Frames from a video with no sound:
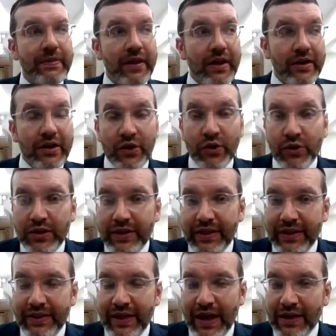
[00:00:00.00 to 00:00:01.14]
The
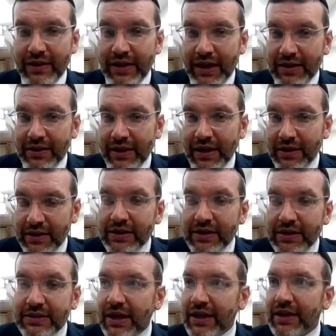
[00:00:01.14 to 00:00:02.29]
kuda that he's
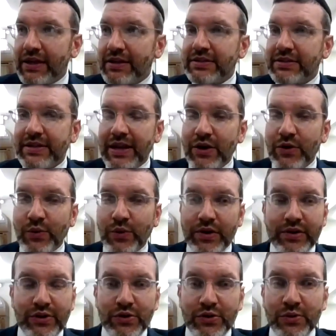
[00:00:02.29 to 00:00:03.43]
saying is that in order
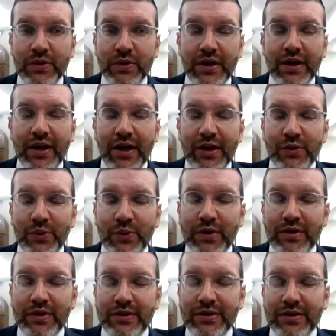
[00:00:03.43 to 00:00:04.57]

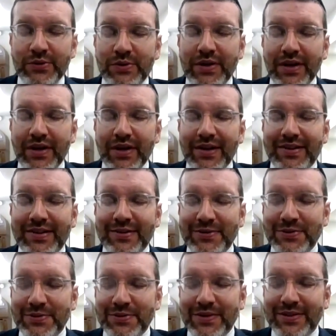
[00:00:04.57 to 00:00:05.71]
to
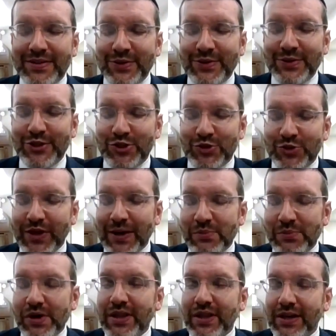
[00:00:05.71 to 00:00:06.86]
to destroy
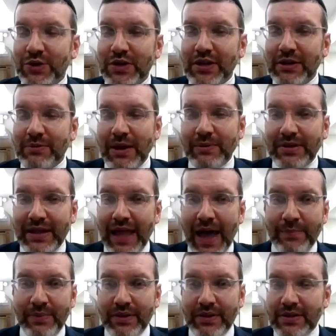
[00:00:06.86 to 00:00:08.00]
Amalek, you need to be able to
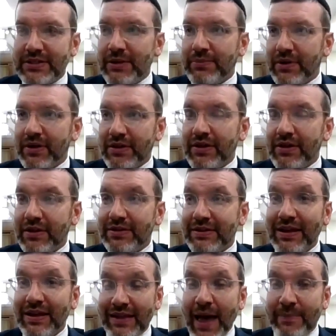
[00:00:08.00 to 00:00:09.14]
tap into something to
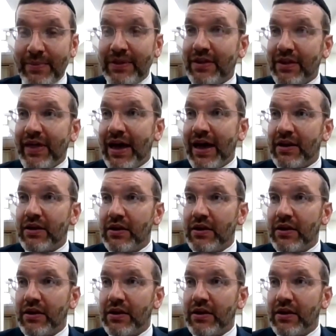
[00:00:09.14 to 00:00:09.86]
tap into that.